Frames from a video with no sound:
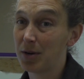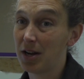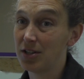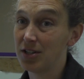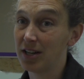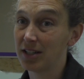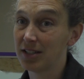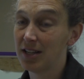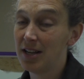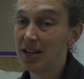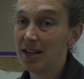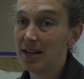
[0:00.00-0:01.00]
project.
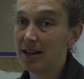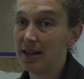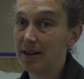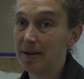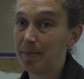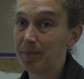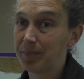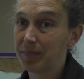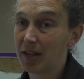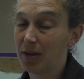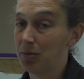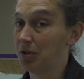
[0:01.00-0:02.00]

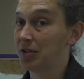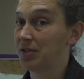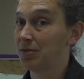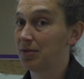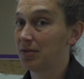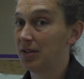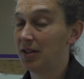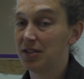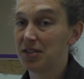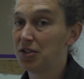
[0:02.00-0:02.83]
It works, it's